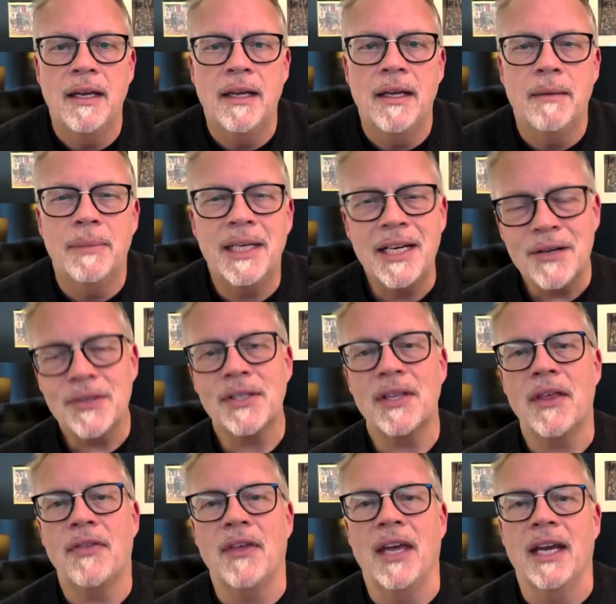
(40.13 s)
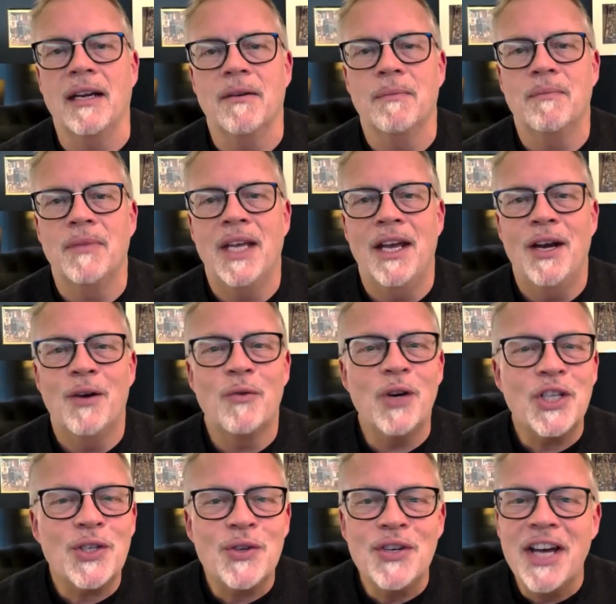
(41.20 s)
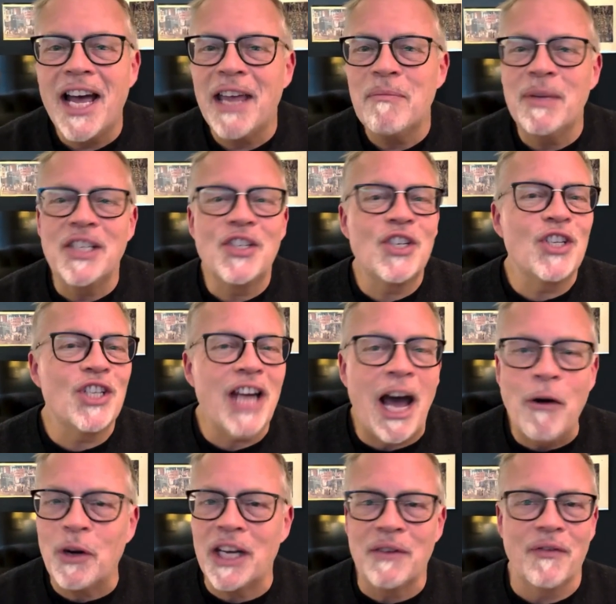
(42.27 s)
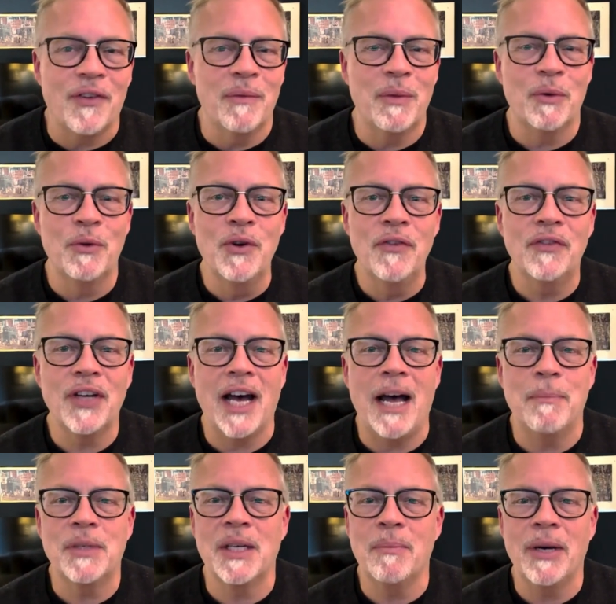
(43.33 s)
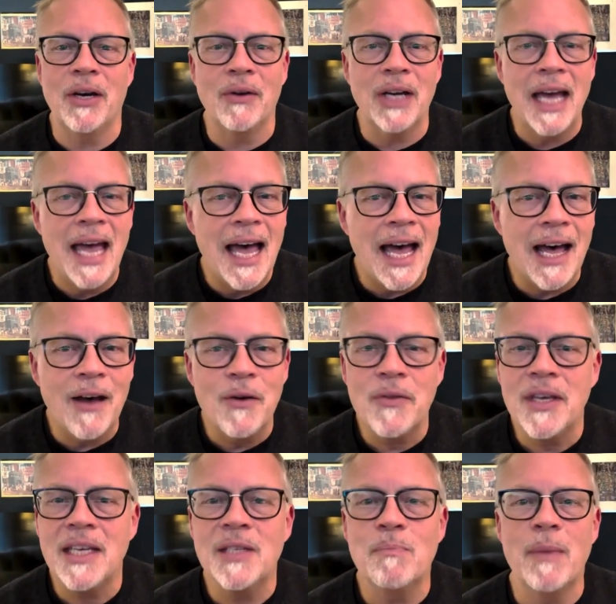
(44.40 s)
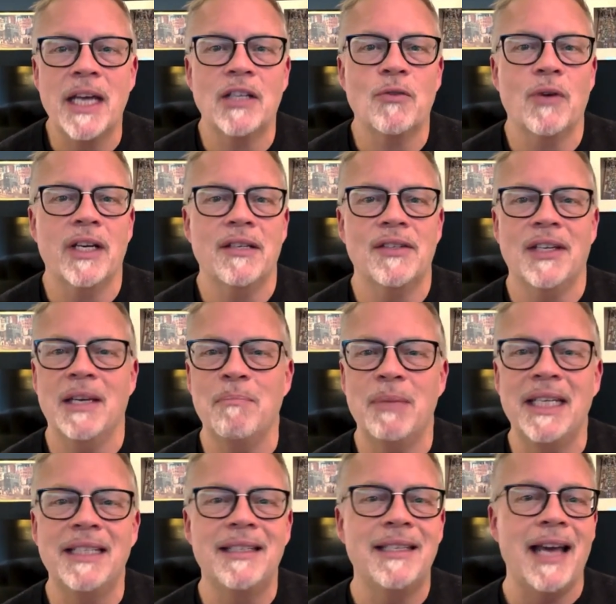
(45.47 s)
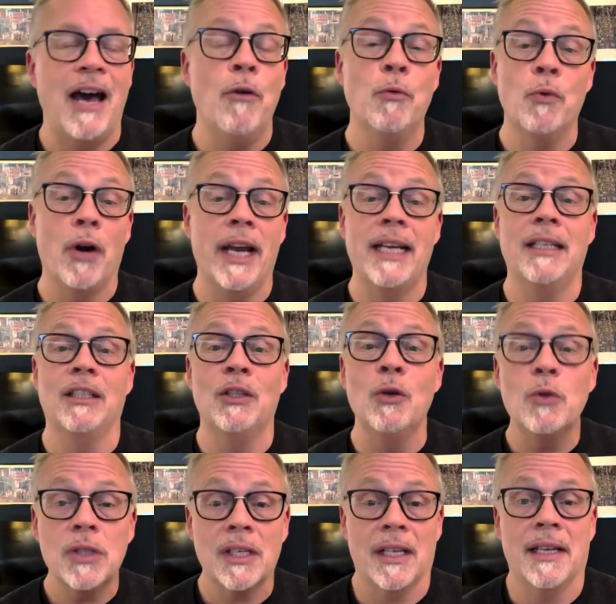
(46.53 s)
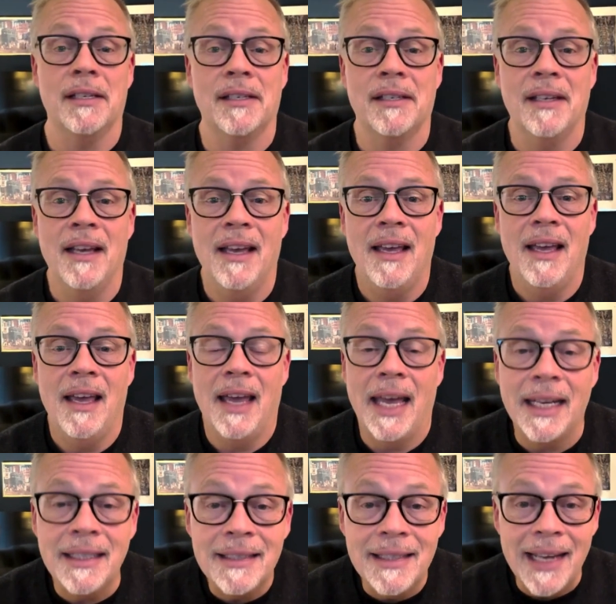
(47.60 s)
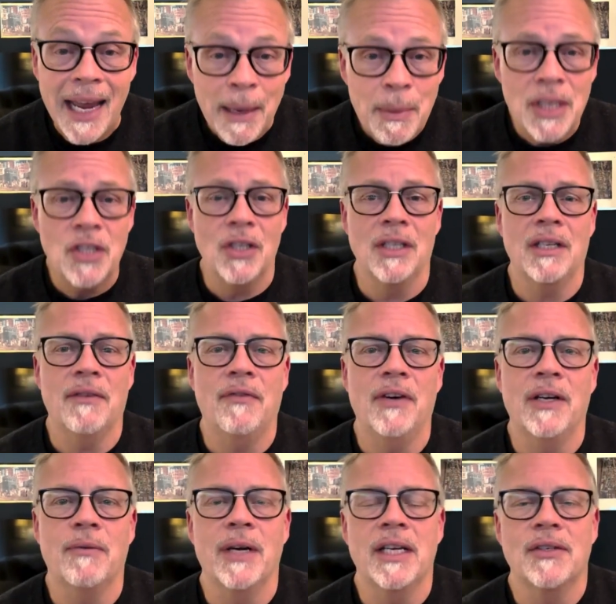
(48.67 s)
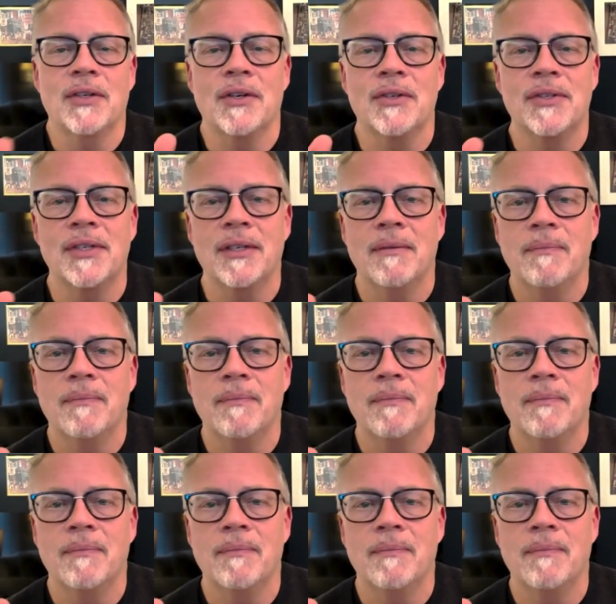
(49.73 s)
But here's the thing. Richard and I have been shouting from the rooftops about how these metrics can be downright useless and damaging to fundraisers.